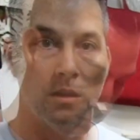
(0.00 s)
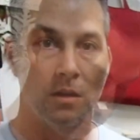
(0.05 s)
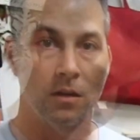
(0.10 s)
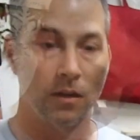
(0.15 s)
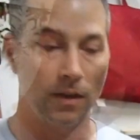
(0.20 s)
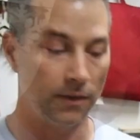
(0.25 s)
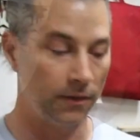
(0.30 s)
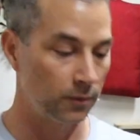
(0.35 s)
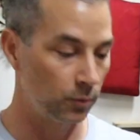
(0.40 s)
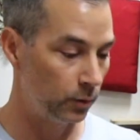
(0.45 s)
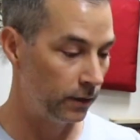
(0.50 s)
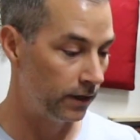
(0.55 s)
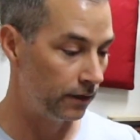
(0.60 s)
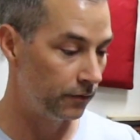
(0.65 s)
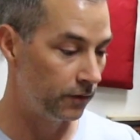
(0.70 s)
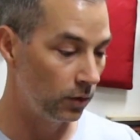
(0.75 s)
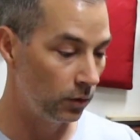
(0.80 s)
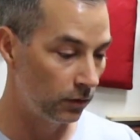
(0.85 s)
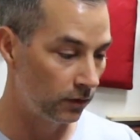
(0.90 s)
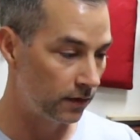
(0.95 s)
All right, so we
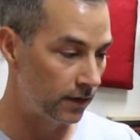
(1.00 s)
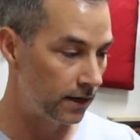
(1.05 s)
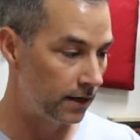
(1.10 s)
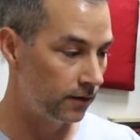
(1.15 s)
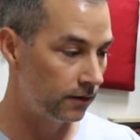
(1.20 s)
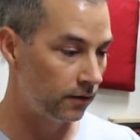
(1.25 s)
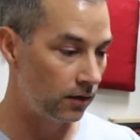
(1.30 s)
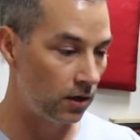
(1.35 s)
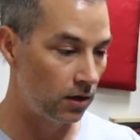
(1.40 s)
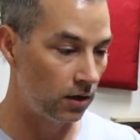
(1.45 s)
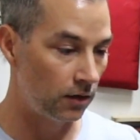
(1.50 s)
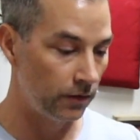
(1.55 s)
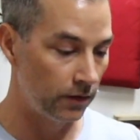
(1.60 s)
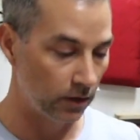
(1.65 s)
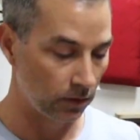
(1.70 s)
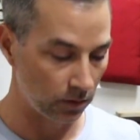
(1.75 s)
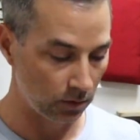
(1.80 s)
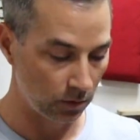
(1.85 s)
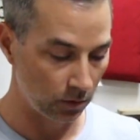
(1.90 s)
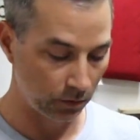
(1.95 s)
have those guys on
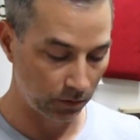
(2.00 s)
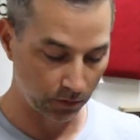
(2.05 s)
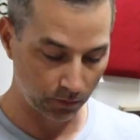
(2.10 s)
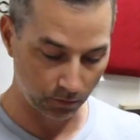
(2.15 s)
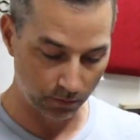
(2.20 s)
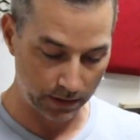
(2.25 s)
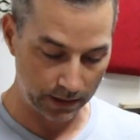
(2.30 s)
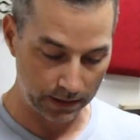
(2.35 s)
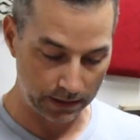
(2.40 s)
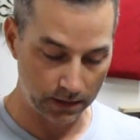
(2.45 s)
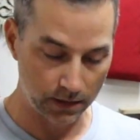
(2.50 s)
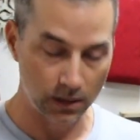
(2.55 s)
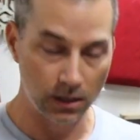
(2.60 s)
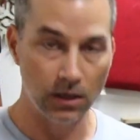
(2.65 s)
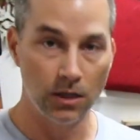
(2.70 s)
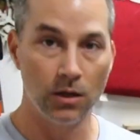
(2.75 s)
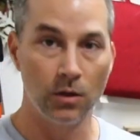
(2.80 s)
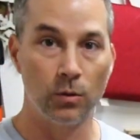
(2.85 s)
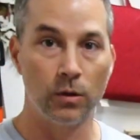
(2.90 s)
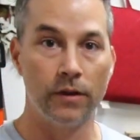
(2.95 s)
there, the hoses ready.
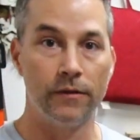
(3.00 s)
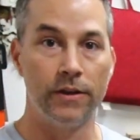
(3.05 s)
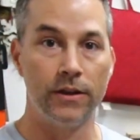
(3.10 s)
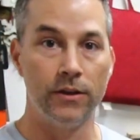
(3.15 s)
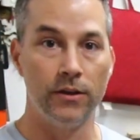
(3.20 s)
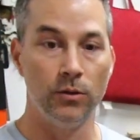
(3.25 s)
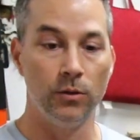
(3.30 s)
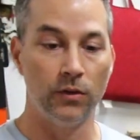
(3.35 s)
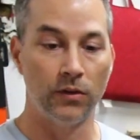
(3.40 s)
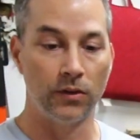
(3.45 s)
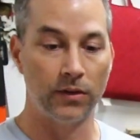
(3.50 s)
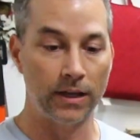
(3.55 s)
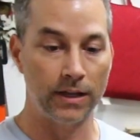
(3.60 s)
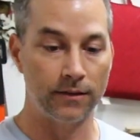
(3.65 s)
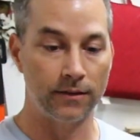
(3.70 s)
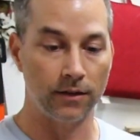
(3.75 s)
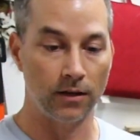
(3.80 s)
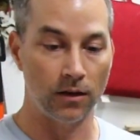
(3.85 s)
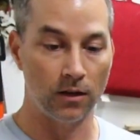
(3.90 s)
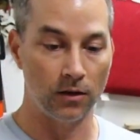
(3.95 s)
We have a new
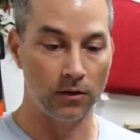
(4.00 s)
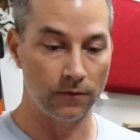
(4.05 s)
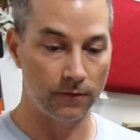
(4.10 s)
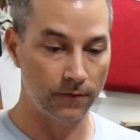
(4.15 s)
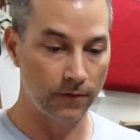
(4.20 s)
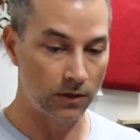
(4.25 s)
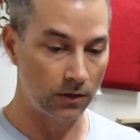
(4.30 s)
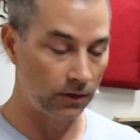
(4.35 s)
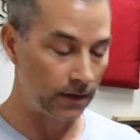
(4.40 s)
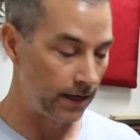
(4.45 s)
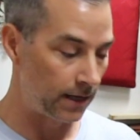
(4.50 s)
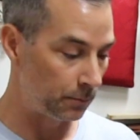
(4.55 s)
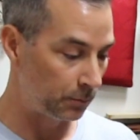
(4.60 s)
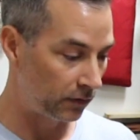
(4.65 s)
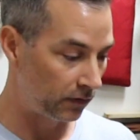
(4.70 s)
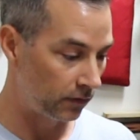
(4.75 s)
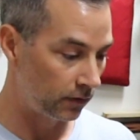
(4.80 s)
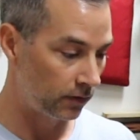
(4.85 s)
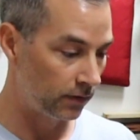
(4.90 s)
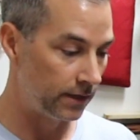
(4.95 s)
set of
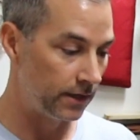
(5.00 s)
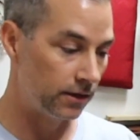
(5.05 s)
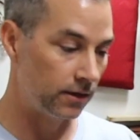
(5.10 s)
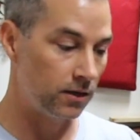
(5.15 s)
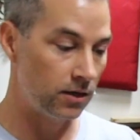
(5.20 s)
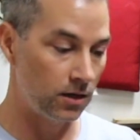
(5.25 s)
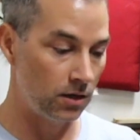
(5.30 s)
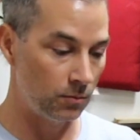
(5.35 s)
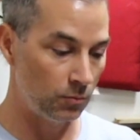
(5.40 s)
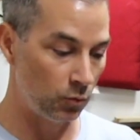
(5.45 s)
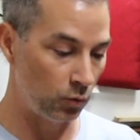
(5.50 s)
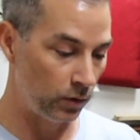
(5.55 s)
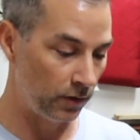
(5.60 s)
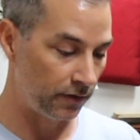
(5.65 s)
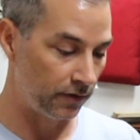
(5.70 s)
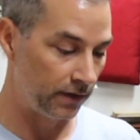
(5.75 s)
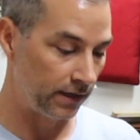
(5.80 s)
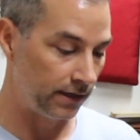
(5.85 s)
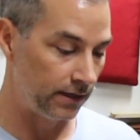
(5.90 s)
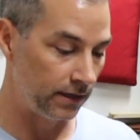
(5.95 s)
clamps that come
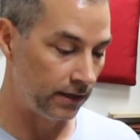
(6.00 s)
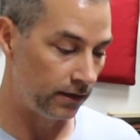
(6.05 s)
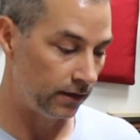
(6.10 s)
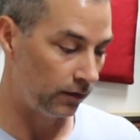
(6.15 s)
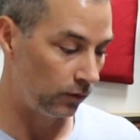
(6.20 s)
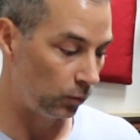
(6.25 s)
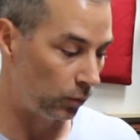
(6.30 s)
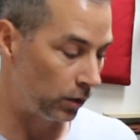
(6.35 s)
with the kit as